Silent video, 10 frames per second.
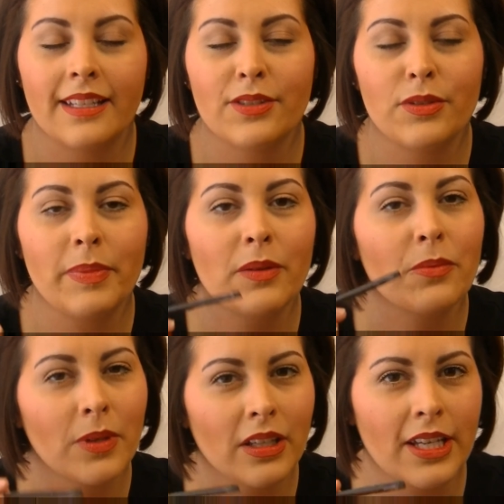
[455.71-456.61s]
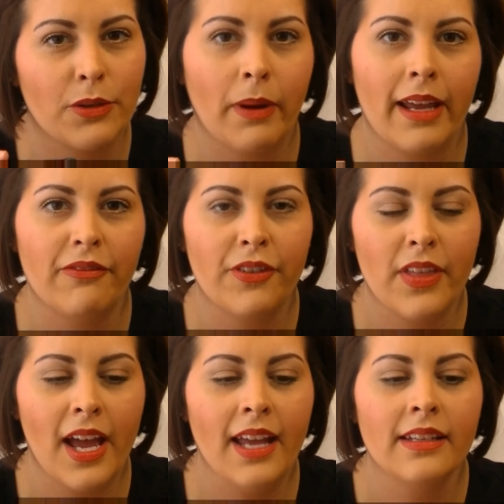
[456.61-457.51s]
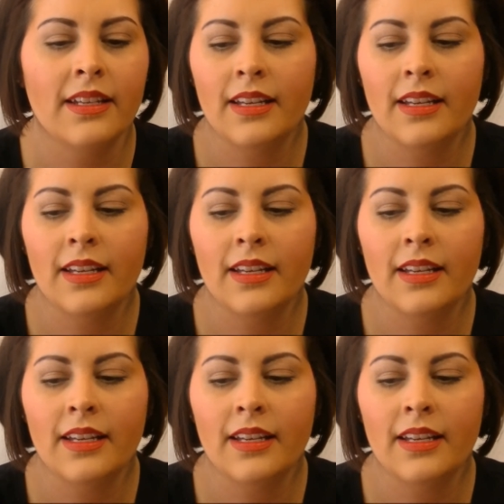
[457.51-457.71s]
this would be really great for that.